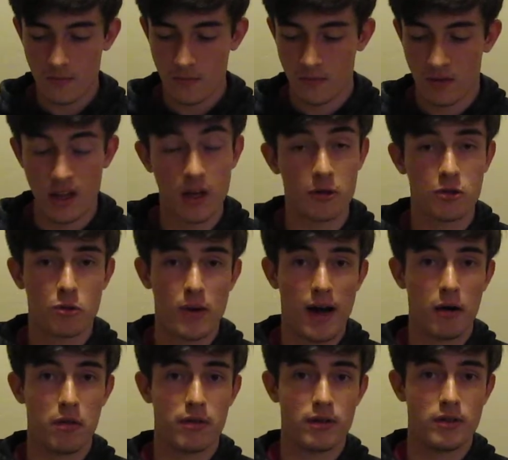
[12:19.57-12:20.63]
they also
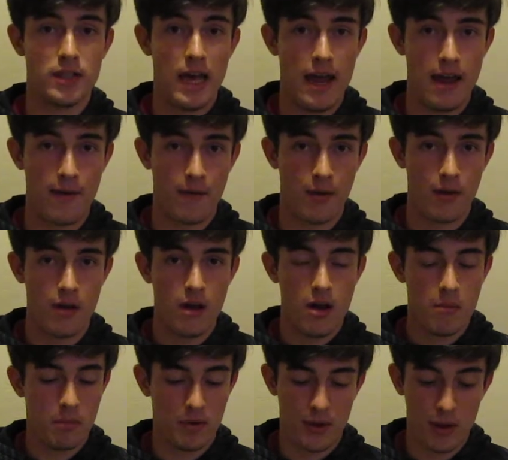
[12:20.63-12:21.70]
rattle their tail,
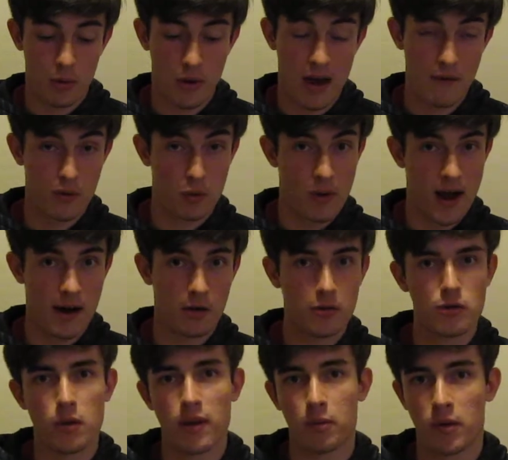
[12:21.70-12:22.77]
but they don't have a rattle,
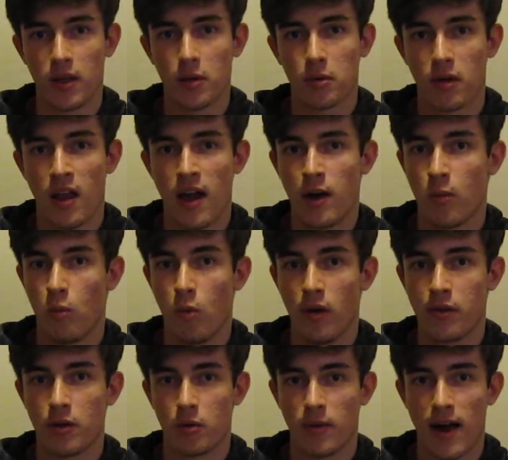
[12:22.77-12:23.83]
so they really rely on
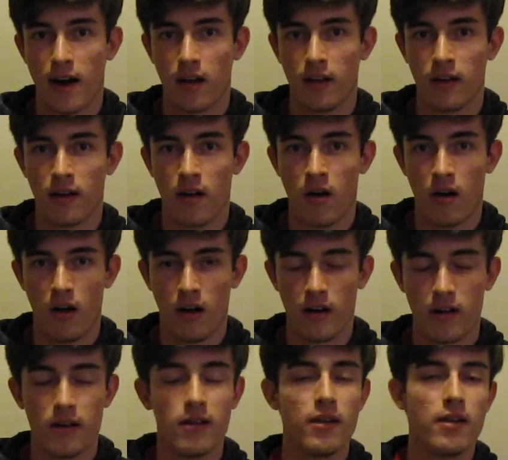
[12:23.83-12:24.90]
what they're rattling on.
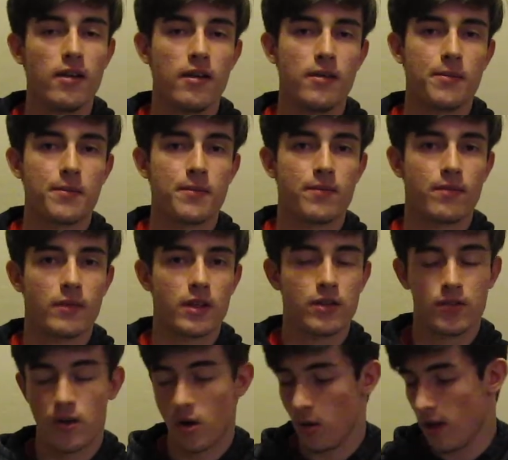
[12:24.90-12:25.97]

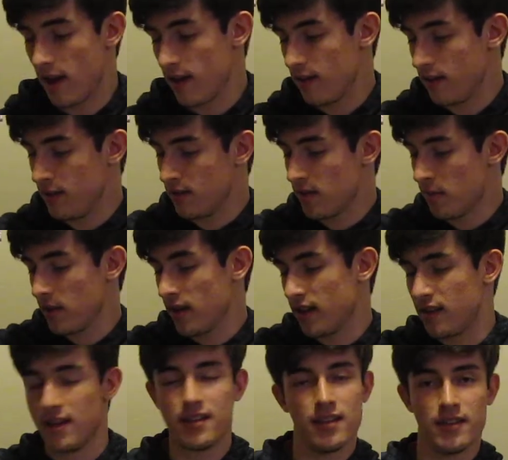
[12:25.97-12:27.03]
So like in something like
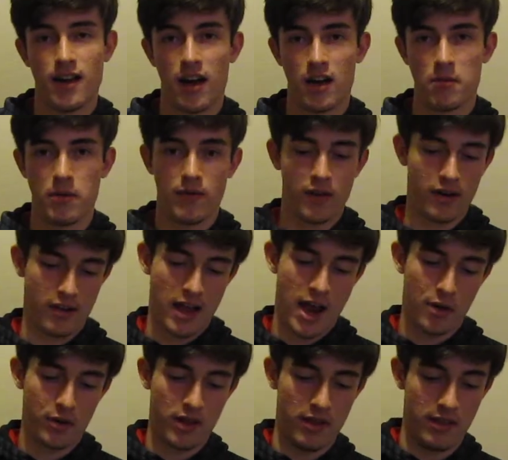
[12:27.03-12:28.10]
this, it's not going to be very
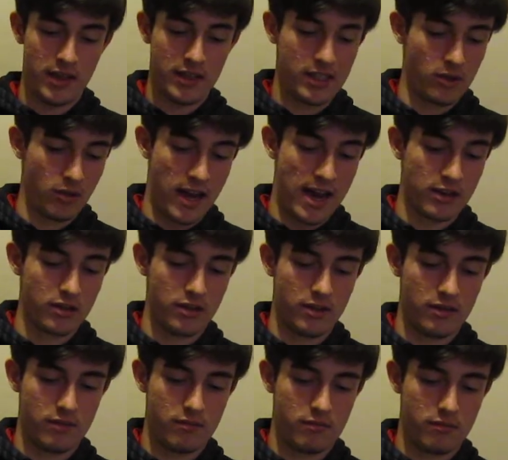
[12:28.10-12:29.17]
loud. In this, it'll
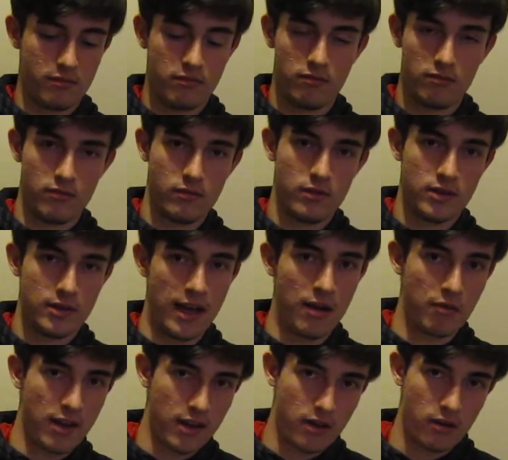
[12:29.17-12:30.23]
actually
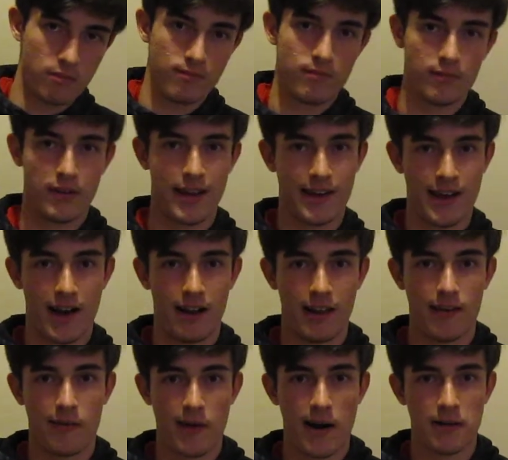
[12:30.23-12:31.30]
sound like kind of
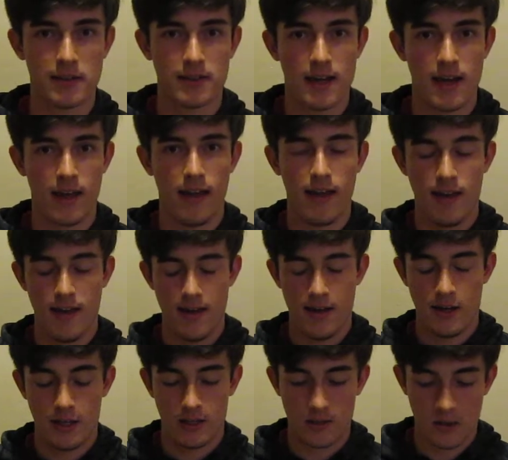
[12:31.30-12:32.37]
like a rattlesnake.
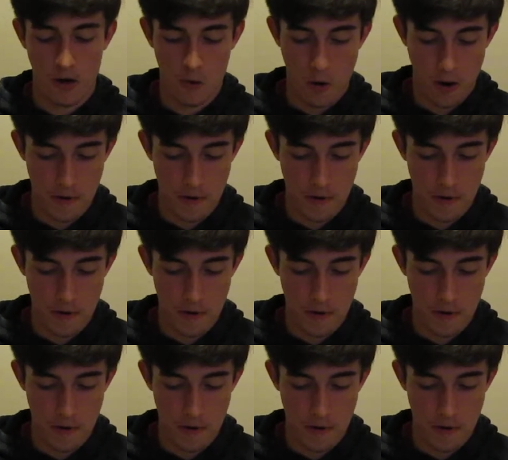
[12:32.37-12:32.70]
So